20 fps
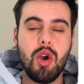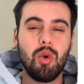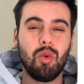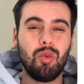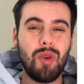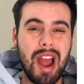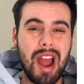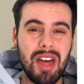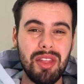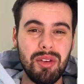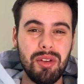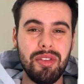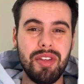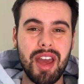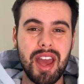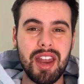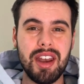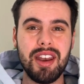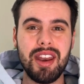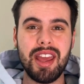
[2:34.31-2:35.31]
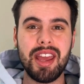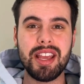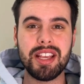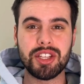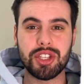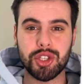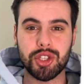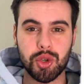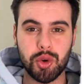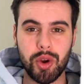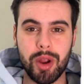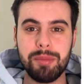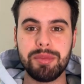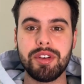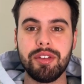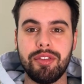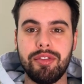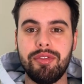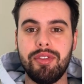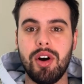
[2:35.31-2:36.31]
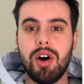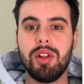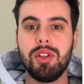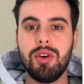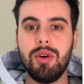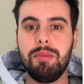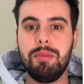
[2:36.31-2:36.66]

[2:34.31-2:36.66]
rather than a script to follow,